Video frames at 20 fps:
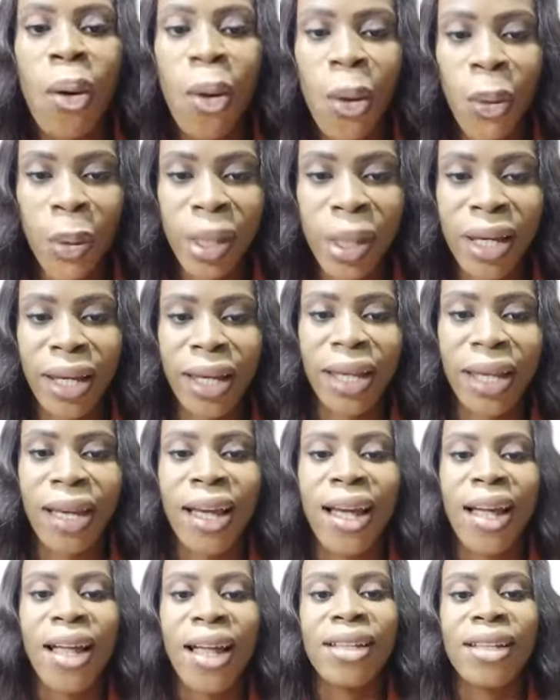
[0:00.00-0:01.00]
Okay,
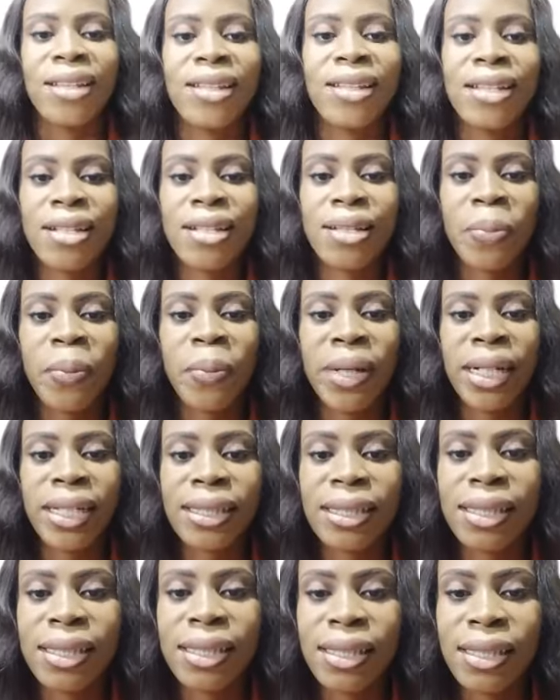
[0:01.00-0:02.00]
this
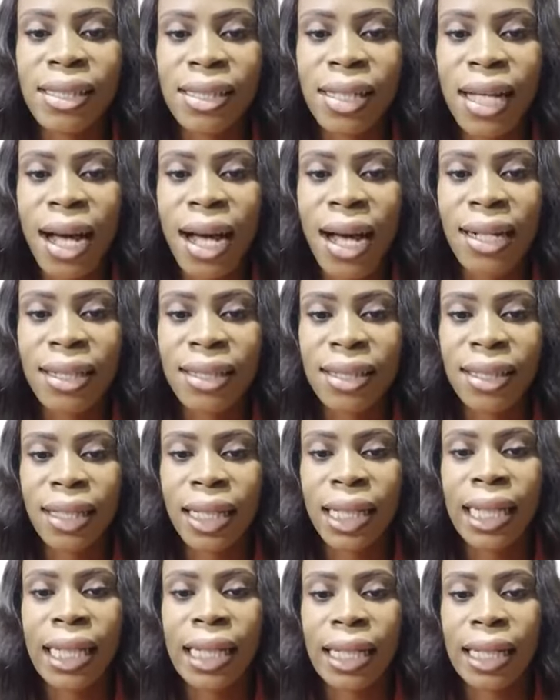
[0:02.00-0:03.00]
person is
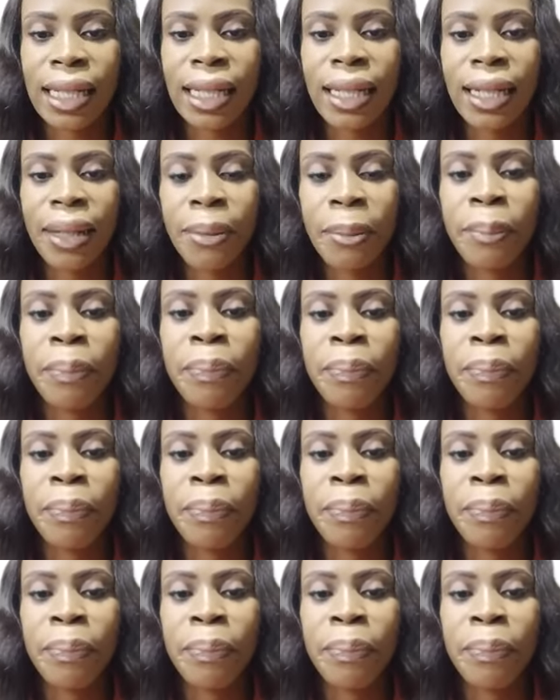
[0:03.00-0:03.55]
asking,